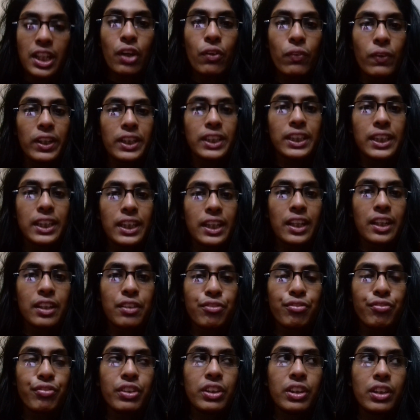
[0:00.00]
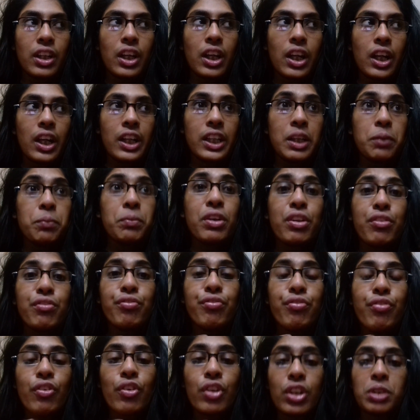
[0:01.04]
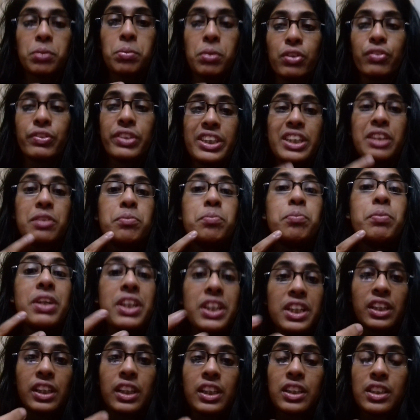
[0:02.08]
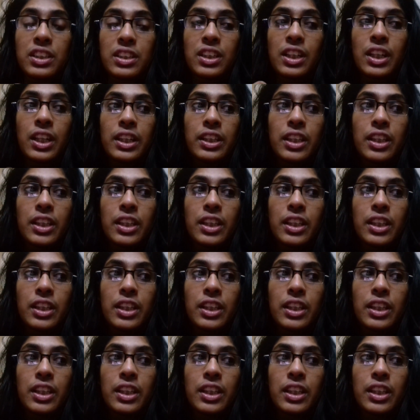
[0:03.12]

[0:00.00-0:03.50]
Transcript: Now I can feel I am comfortable with admitting it.